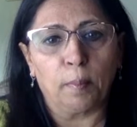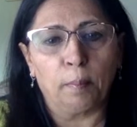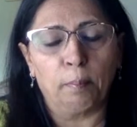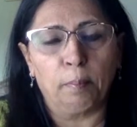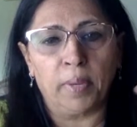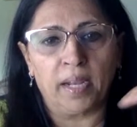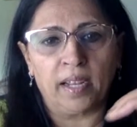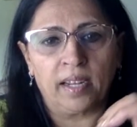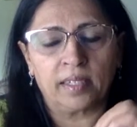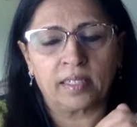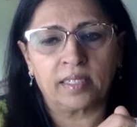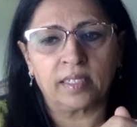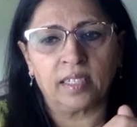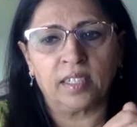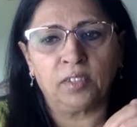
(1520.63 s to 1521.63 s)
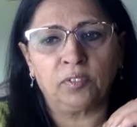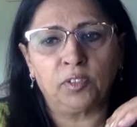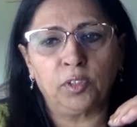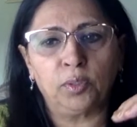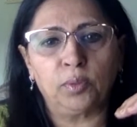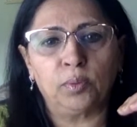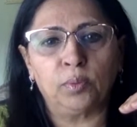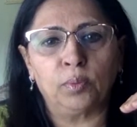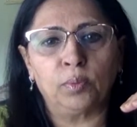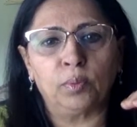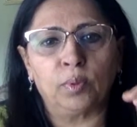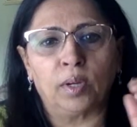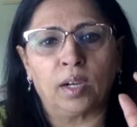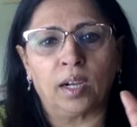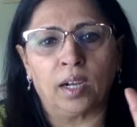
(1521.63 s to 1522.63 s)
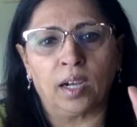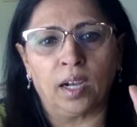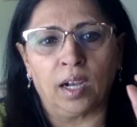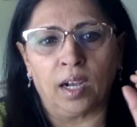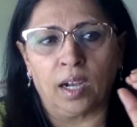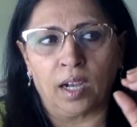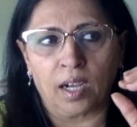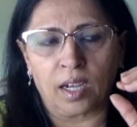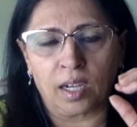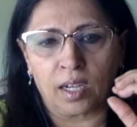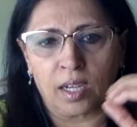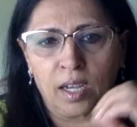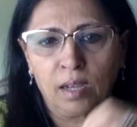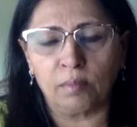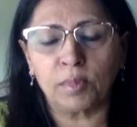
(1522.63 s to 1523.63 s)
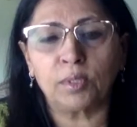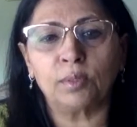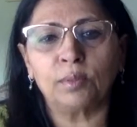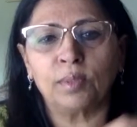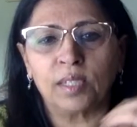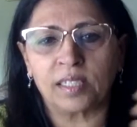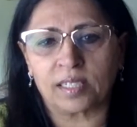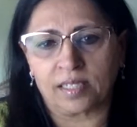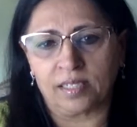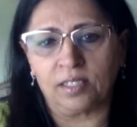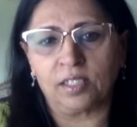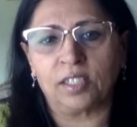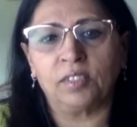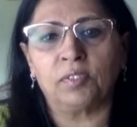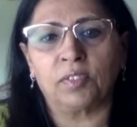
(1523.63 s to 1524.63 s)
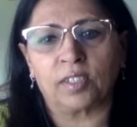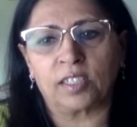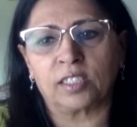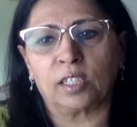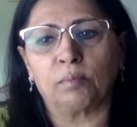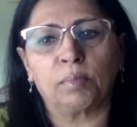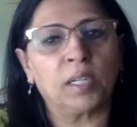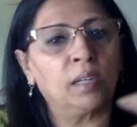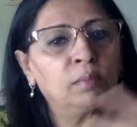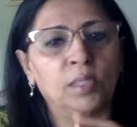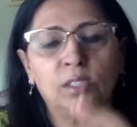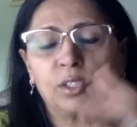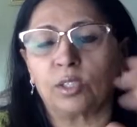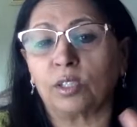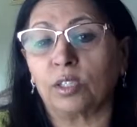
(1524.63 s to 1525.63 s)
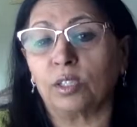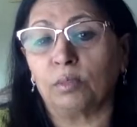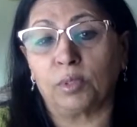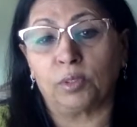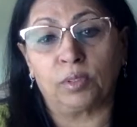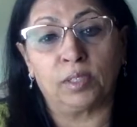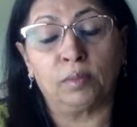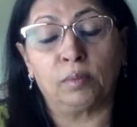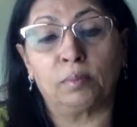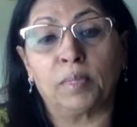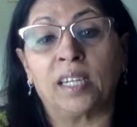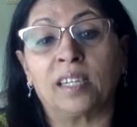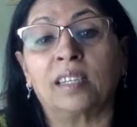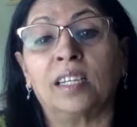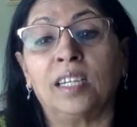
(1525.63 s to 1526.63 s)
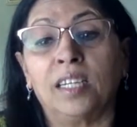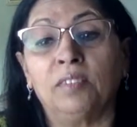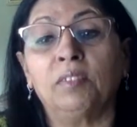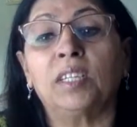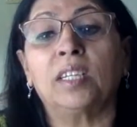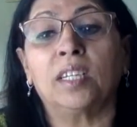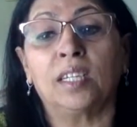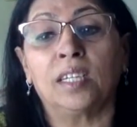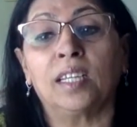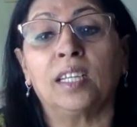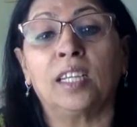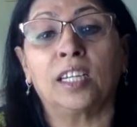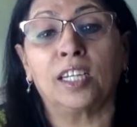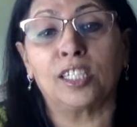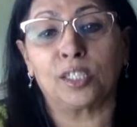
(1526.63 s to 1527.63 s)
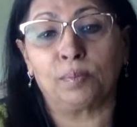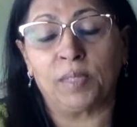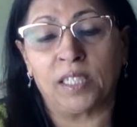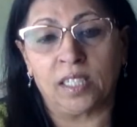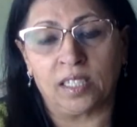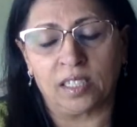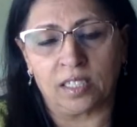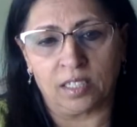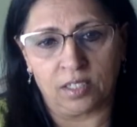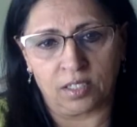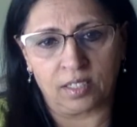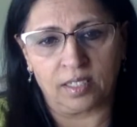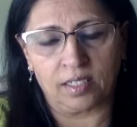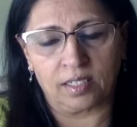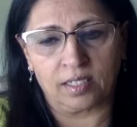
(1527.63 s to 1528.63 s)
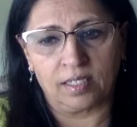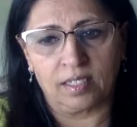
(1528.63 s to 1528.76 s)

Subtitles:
but if you come to this country, for example, I'm just talking about in America, living in an English speaking country,